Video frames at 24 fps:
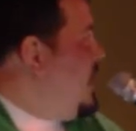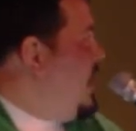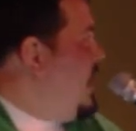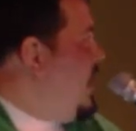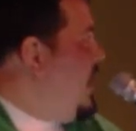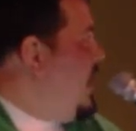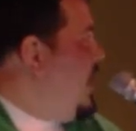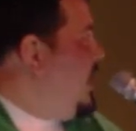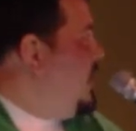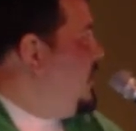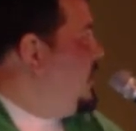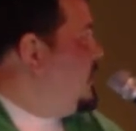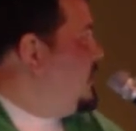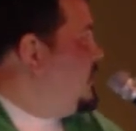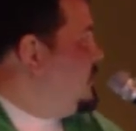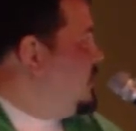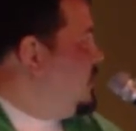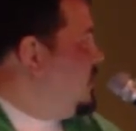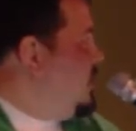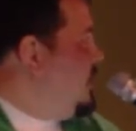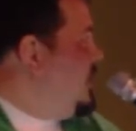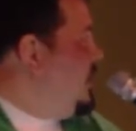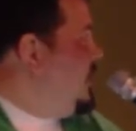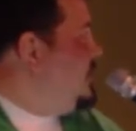And
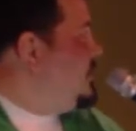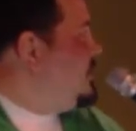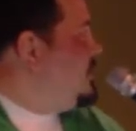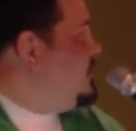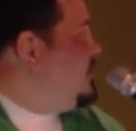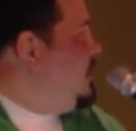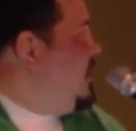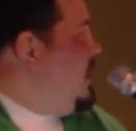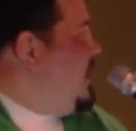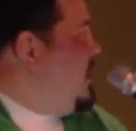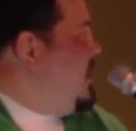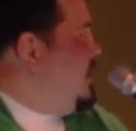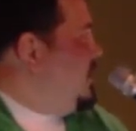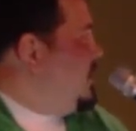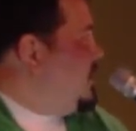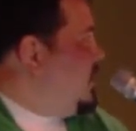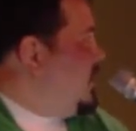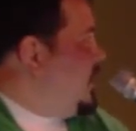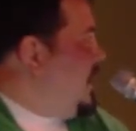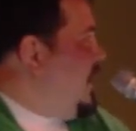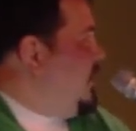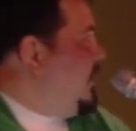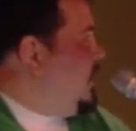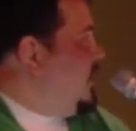some of these,
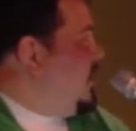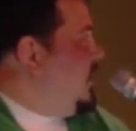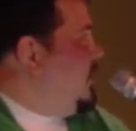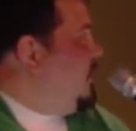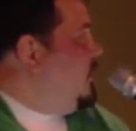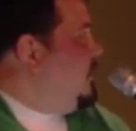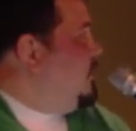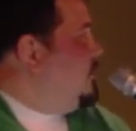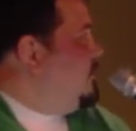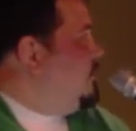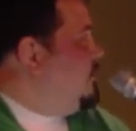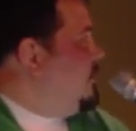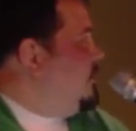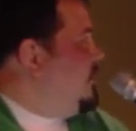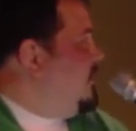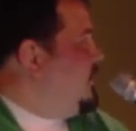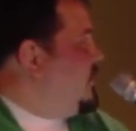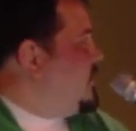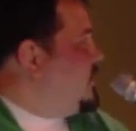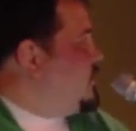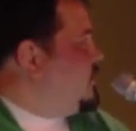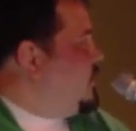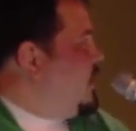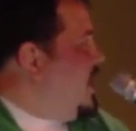so the color code,
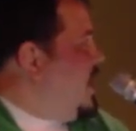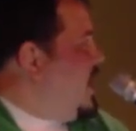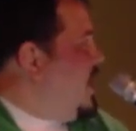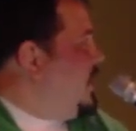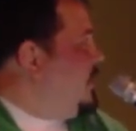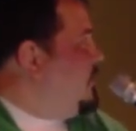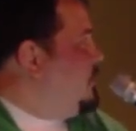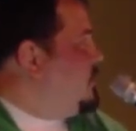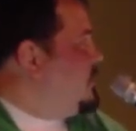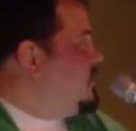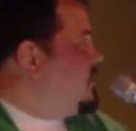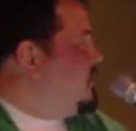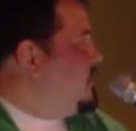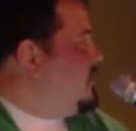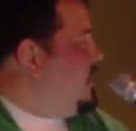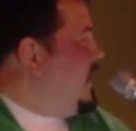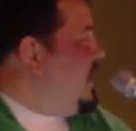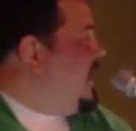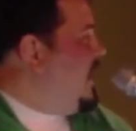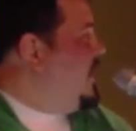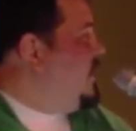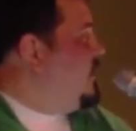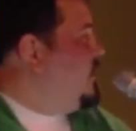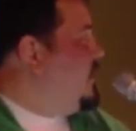if it's red, it was
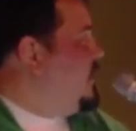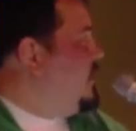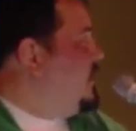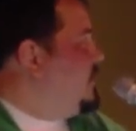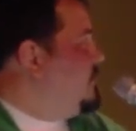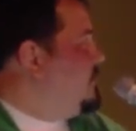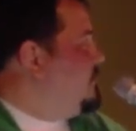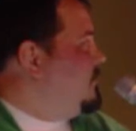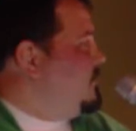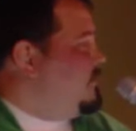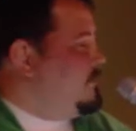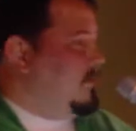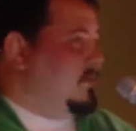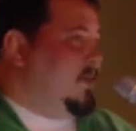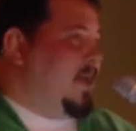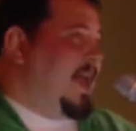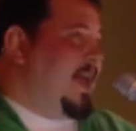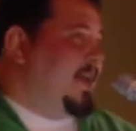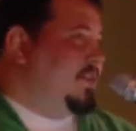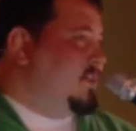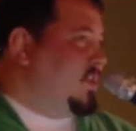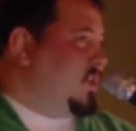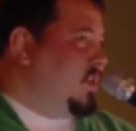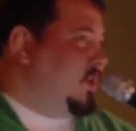deleted during
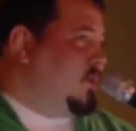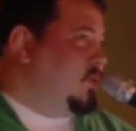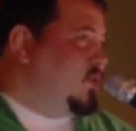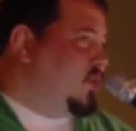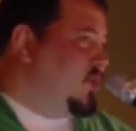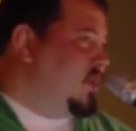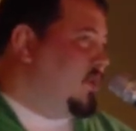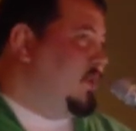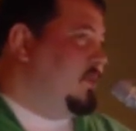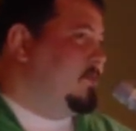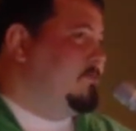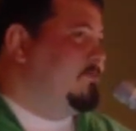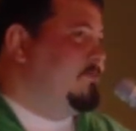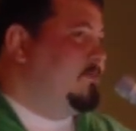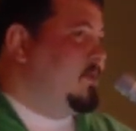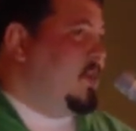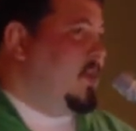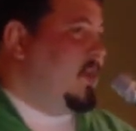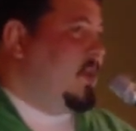execution.